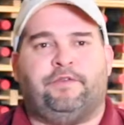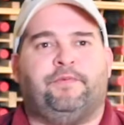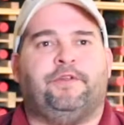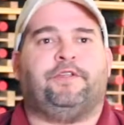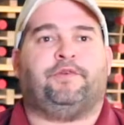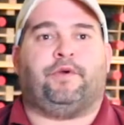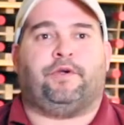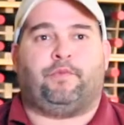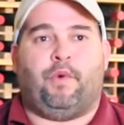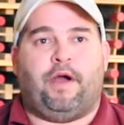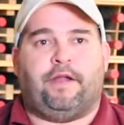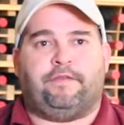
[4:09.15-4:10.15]
to put into our
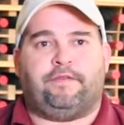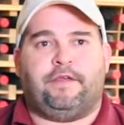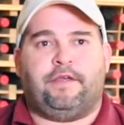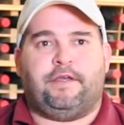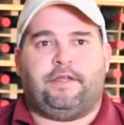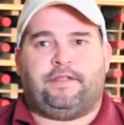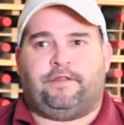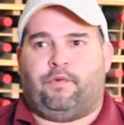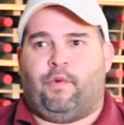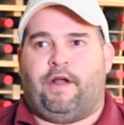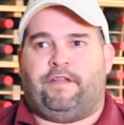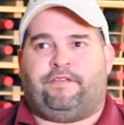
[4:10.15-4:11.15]
wines.
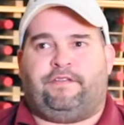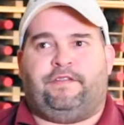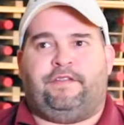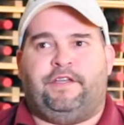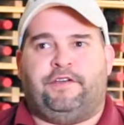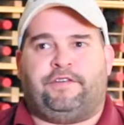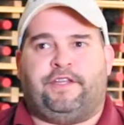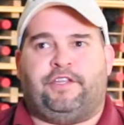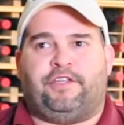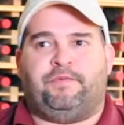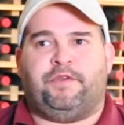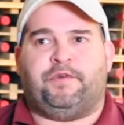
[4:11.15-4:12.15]
Wines here tend
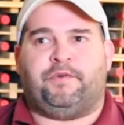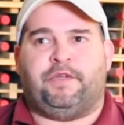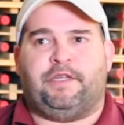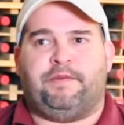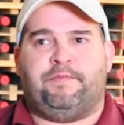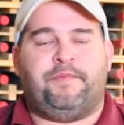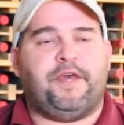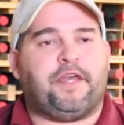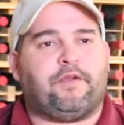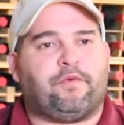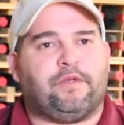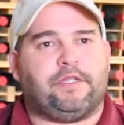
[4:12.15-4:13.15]
to be really big,
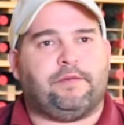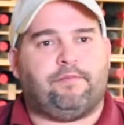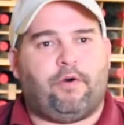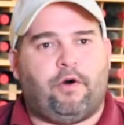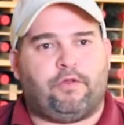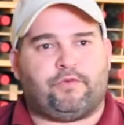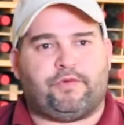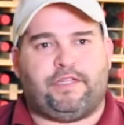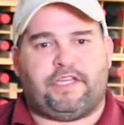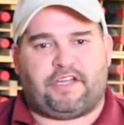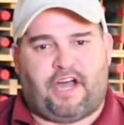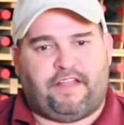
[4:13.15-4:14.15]
really bold, really
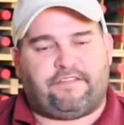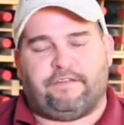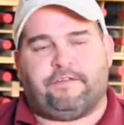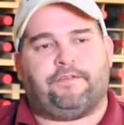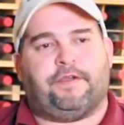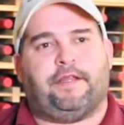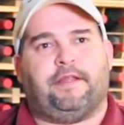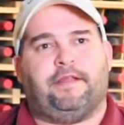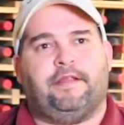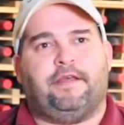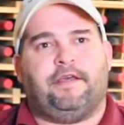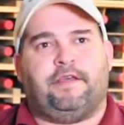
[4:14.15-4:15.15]
concentrated.
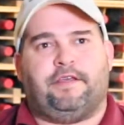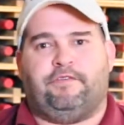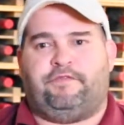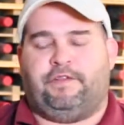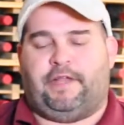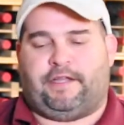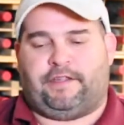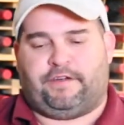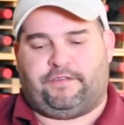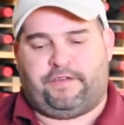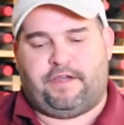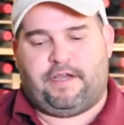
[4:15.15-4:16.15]
You feel like
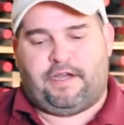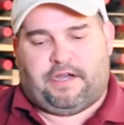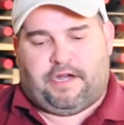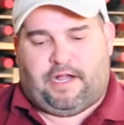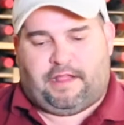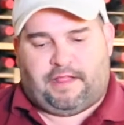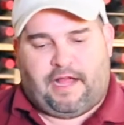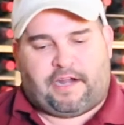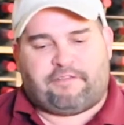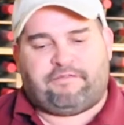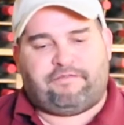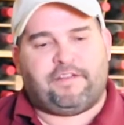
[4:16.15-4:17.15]
there's a lot
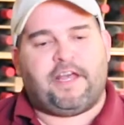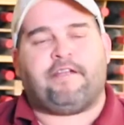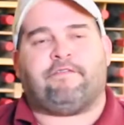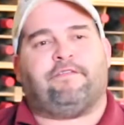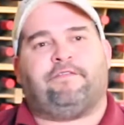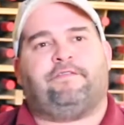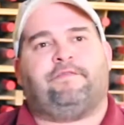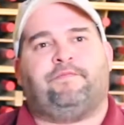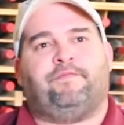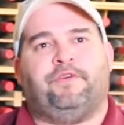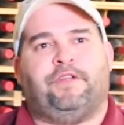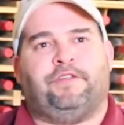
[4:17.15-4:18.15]
of flavors
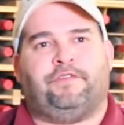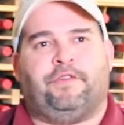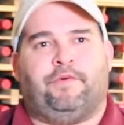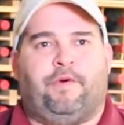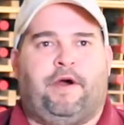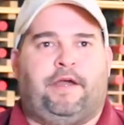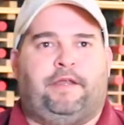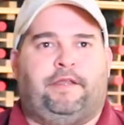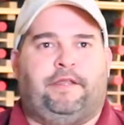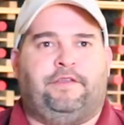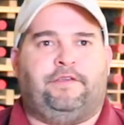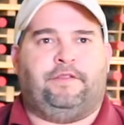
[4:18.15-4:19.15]
put into the wine.
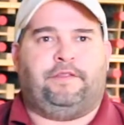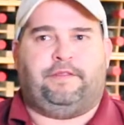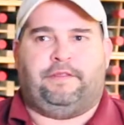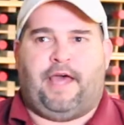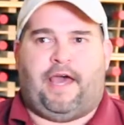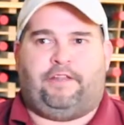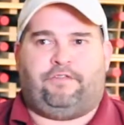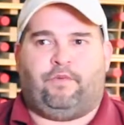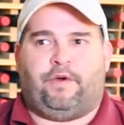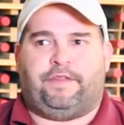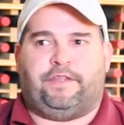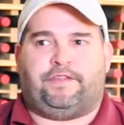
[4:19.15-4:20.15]
And you, that is
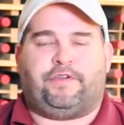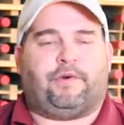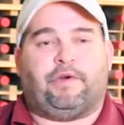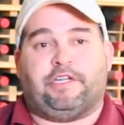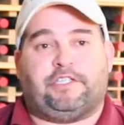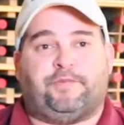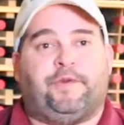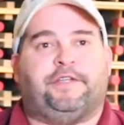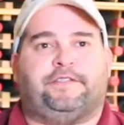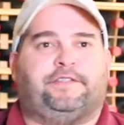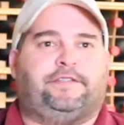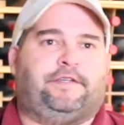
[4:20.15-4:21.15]
what the terroir
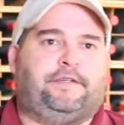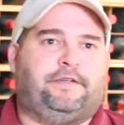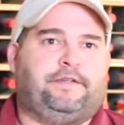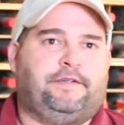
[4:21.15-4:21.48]
expresses here.